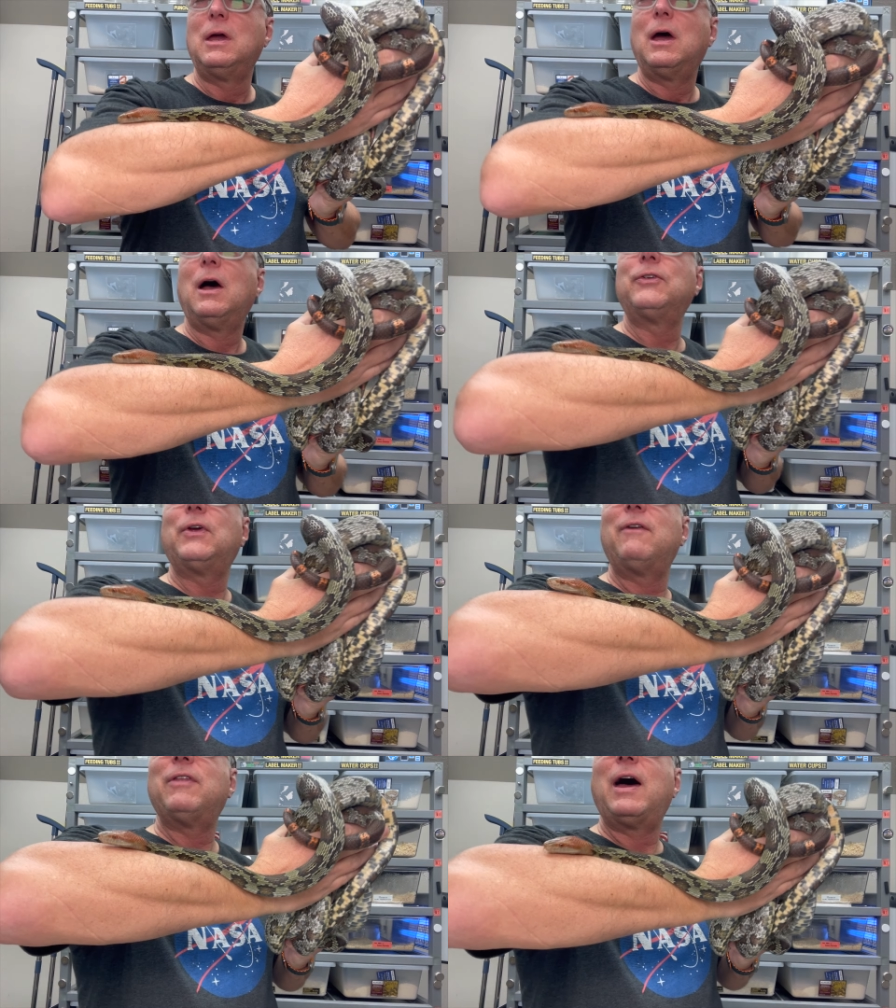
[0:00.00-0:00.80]
also
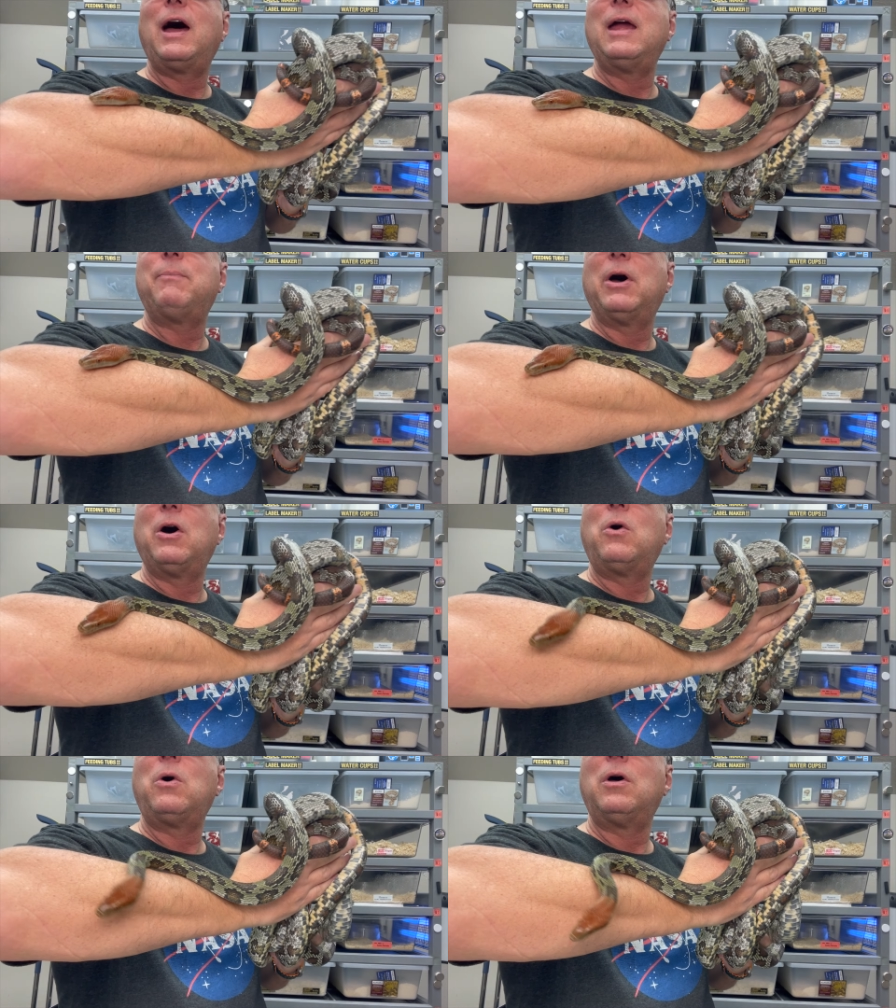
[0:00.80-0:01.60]
have the
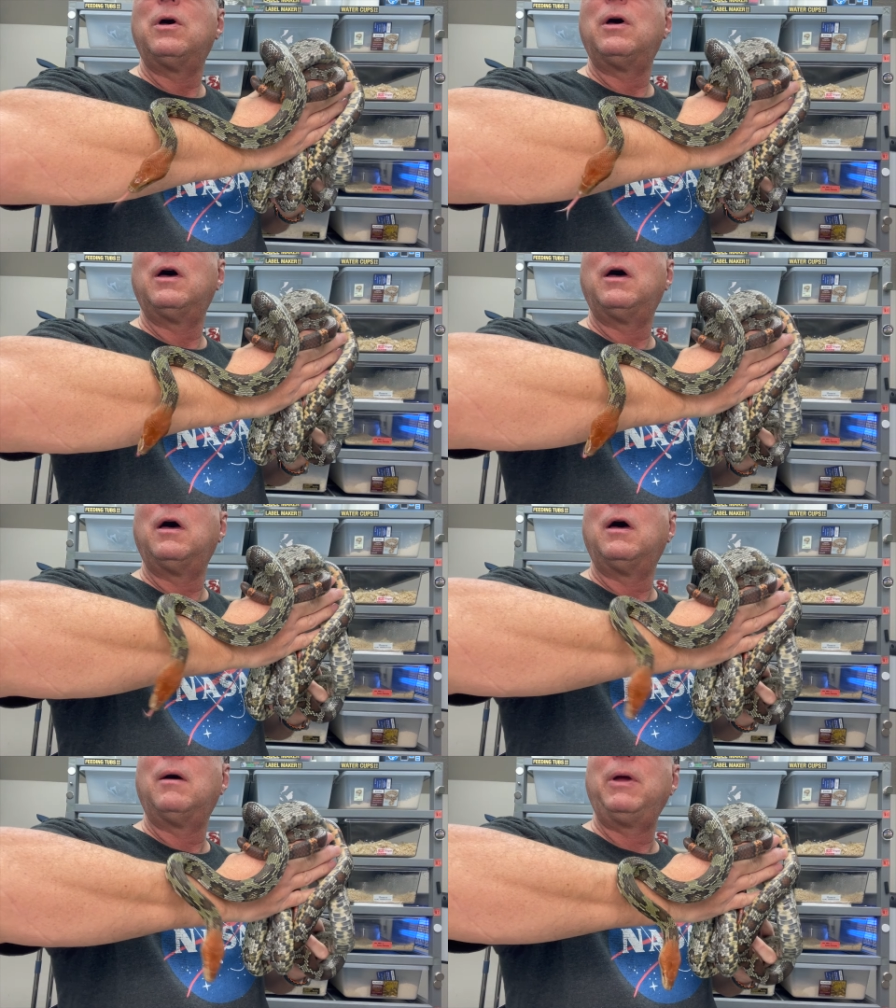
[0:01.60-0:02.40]
hypo,
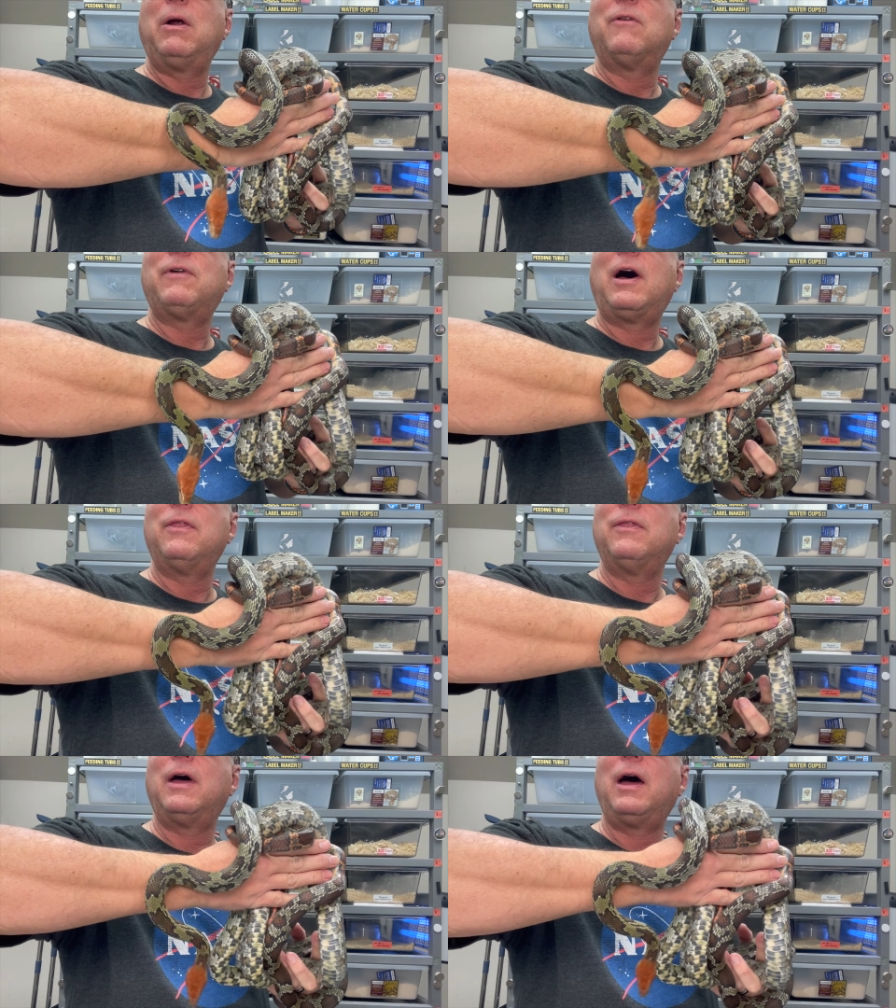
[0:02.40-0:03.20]
uh, pair of
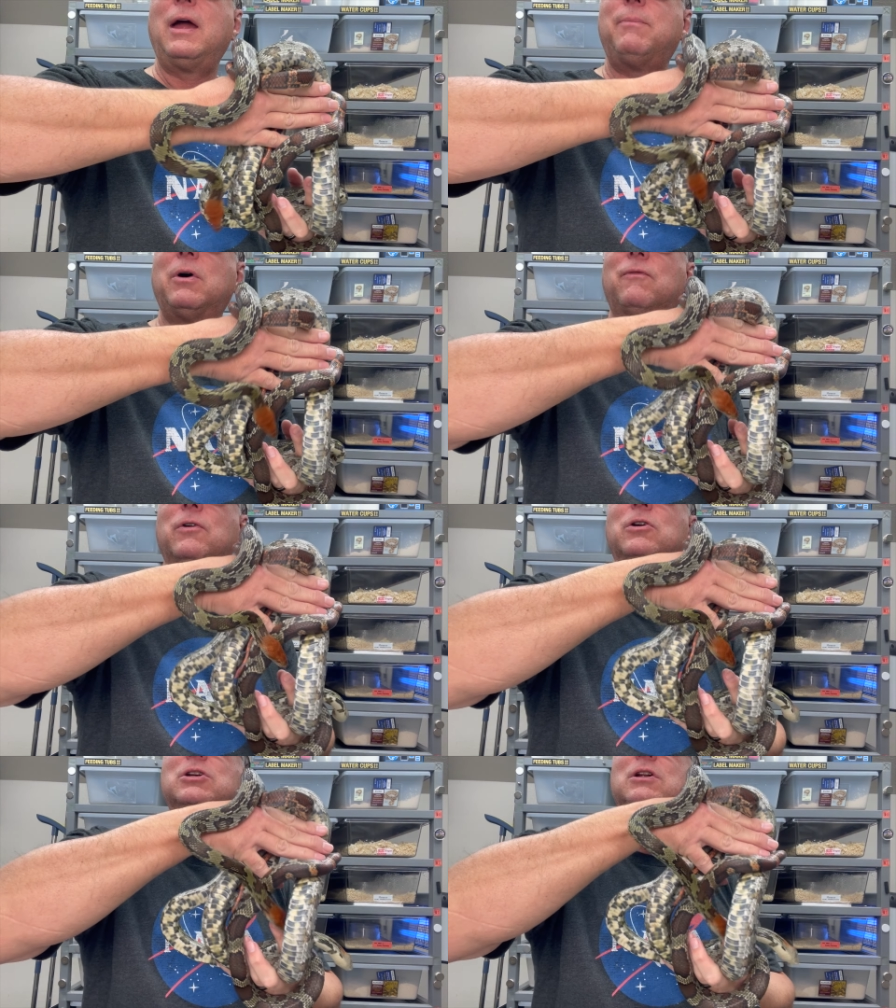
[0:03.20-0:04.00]
the hypo
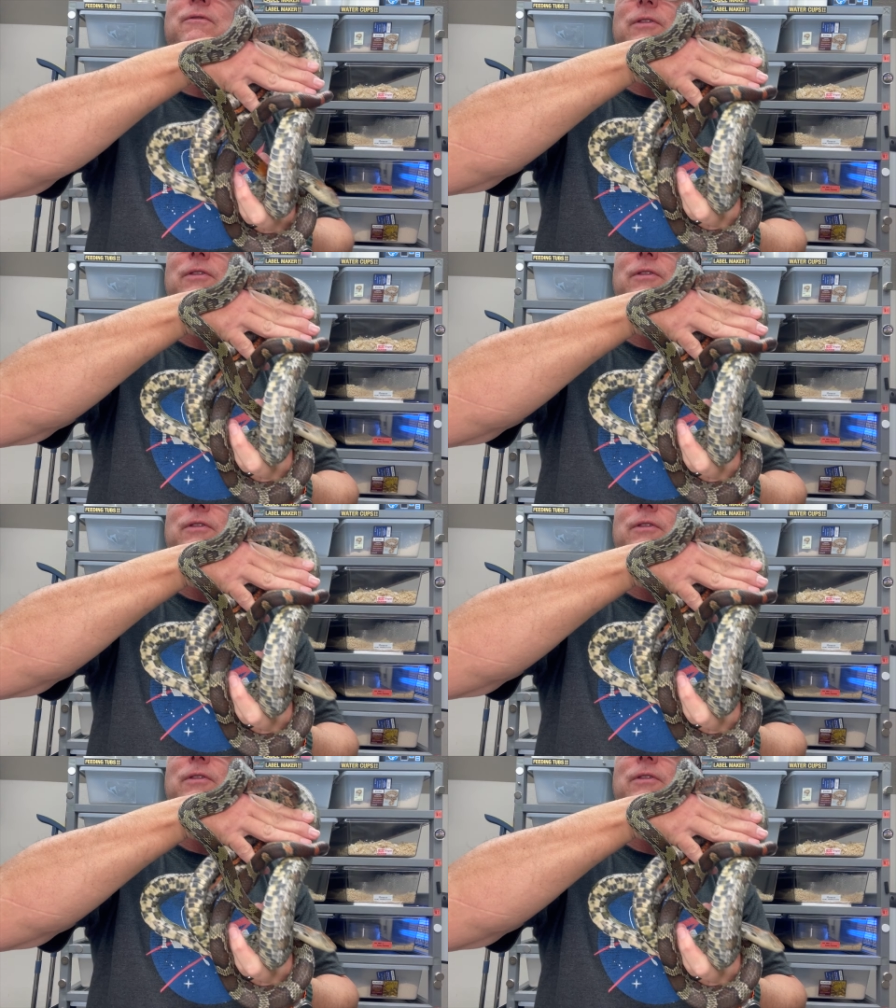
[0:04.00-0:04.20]
version of